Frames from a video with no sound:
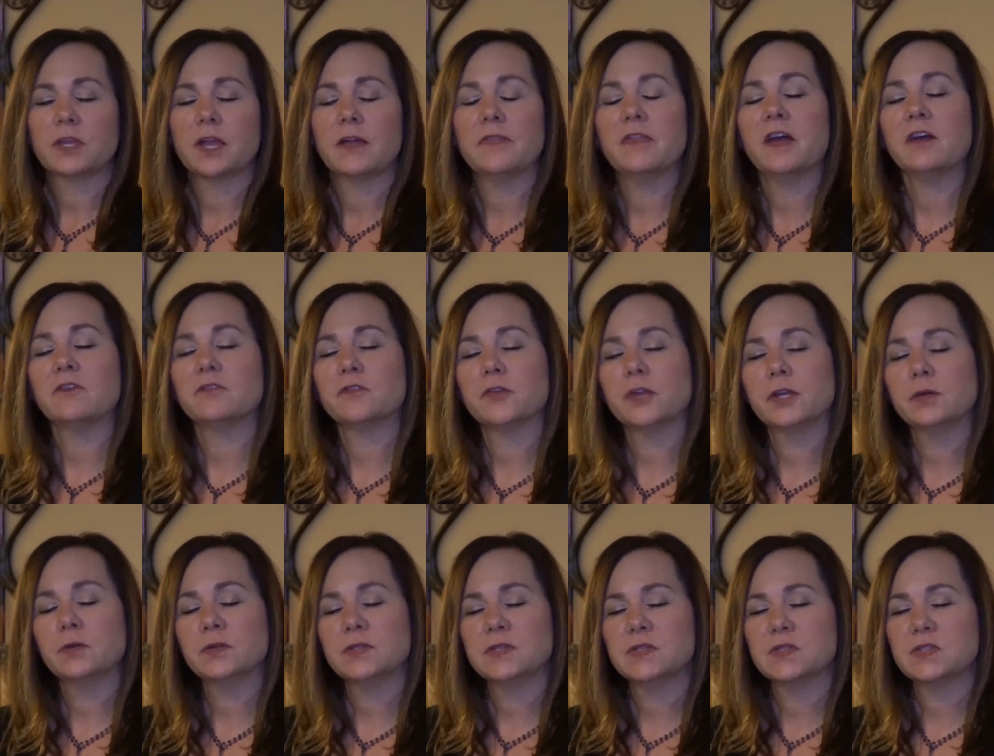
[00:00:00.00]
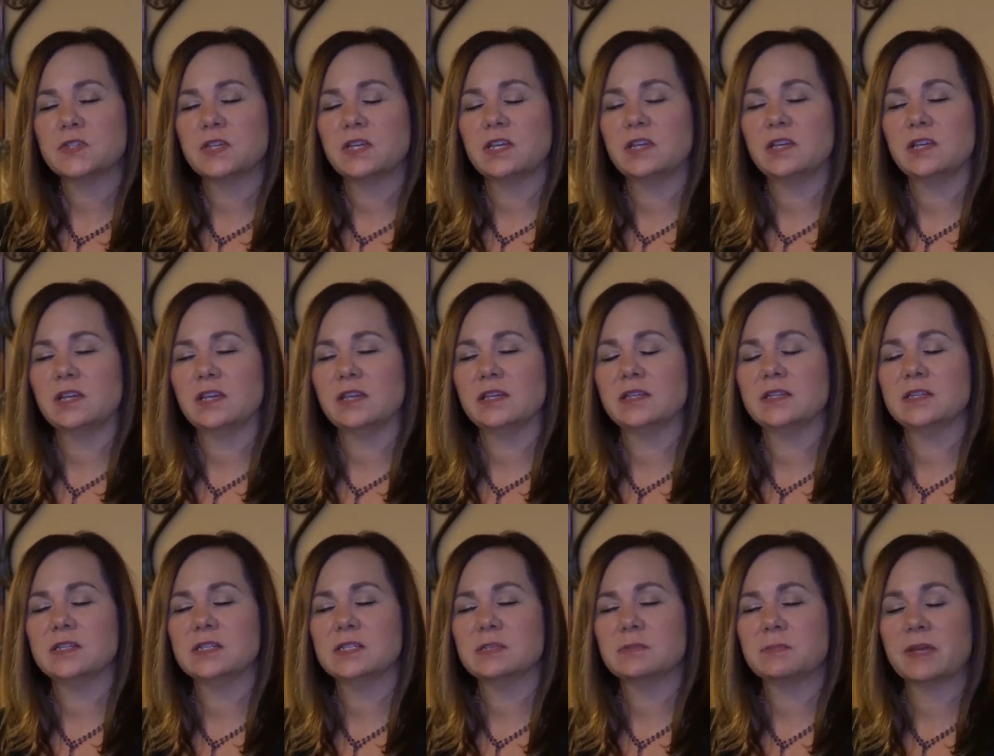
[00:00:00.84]
And that frequency
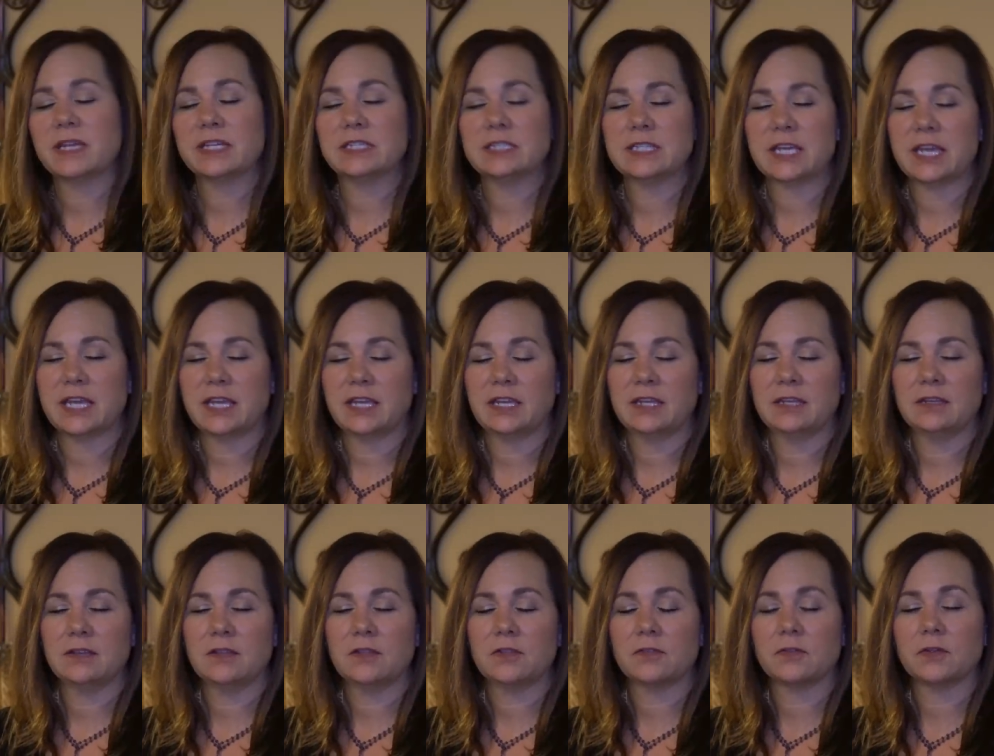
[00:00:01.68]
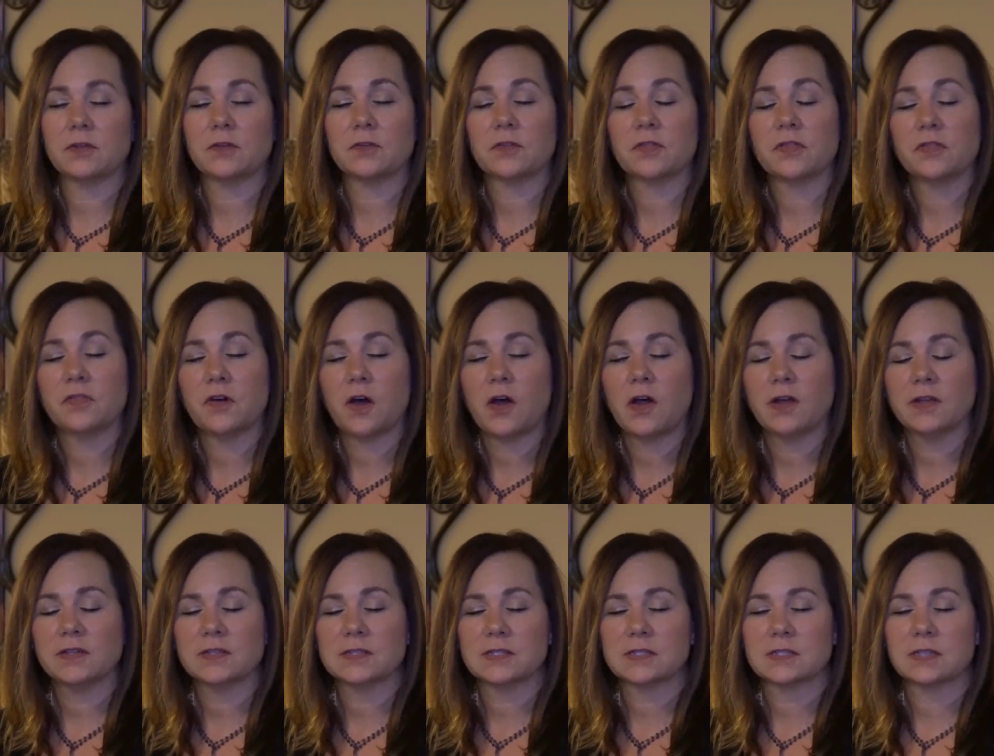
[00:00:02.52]
is maintained through your
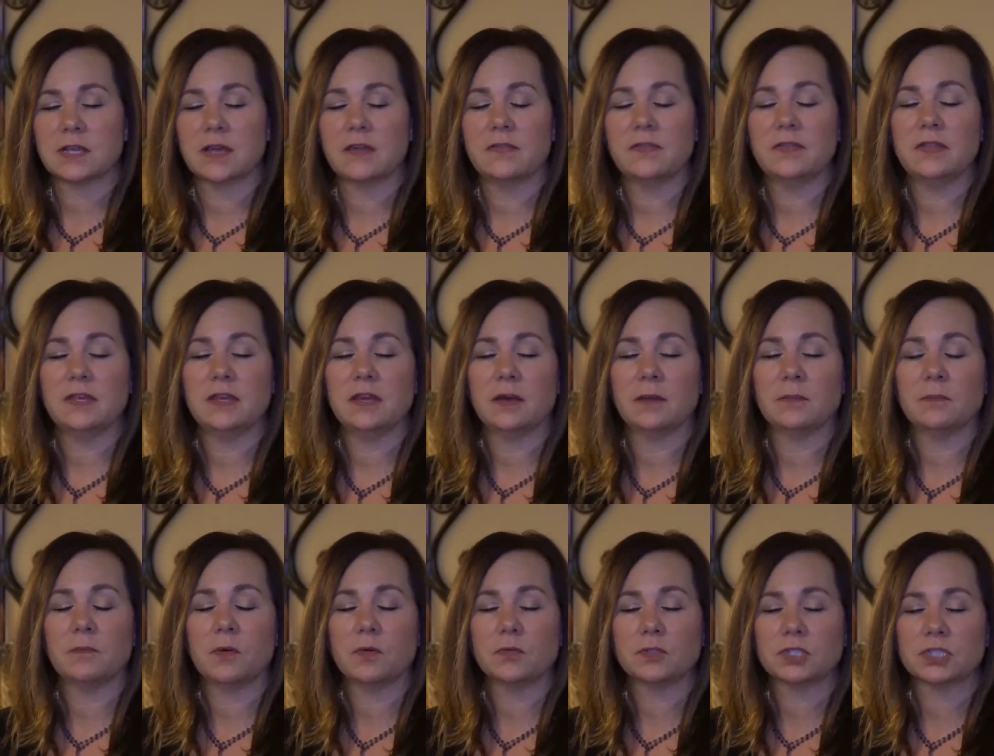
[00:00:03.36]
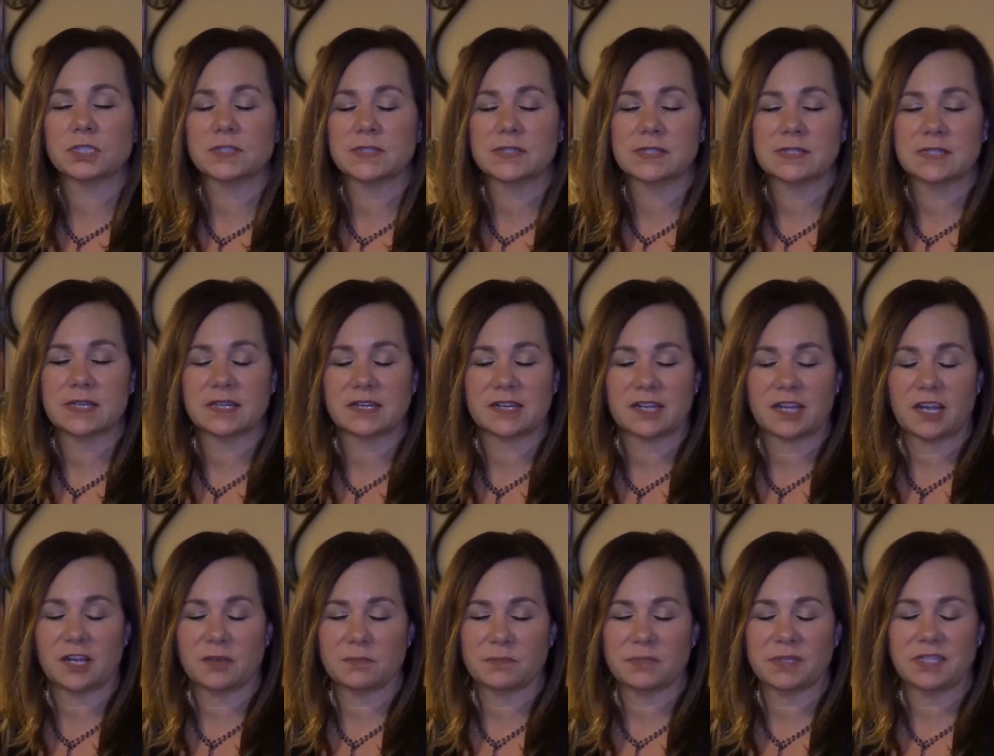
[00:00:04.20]
thoughts and the emotions that
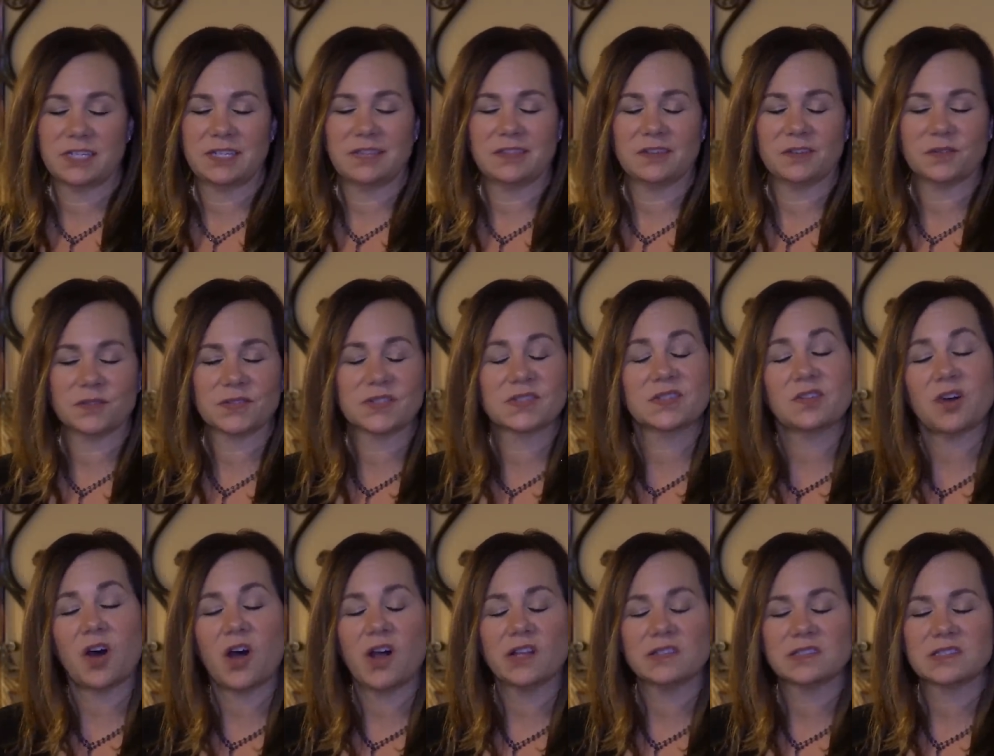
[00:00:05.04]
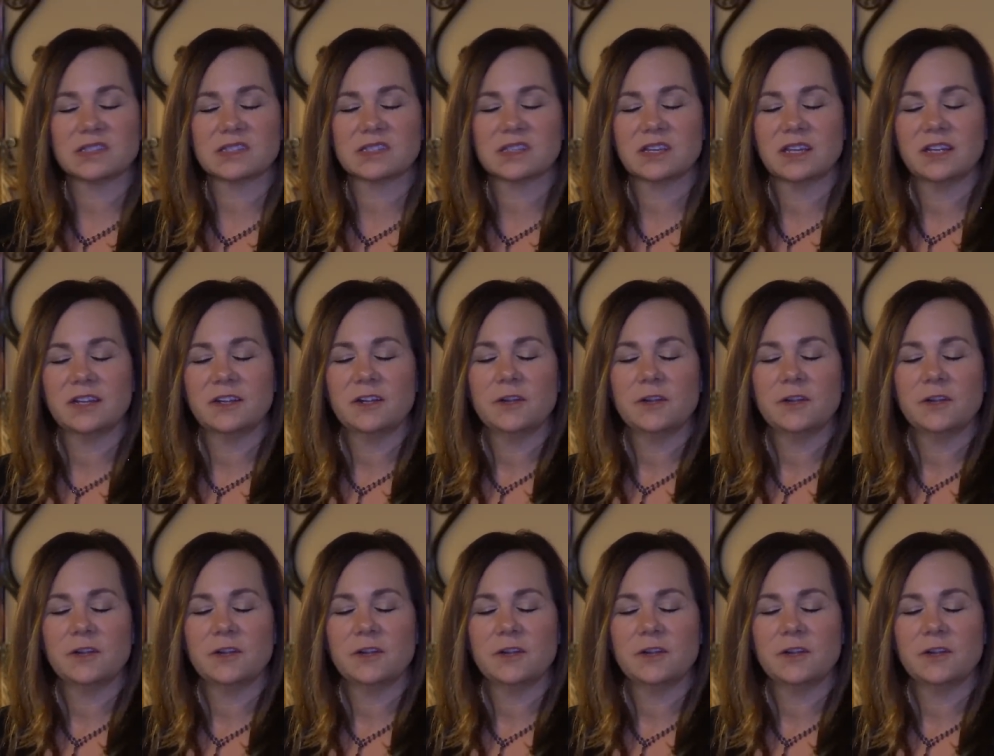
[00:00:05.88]
accompany those thoughts.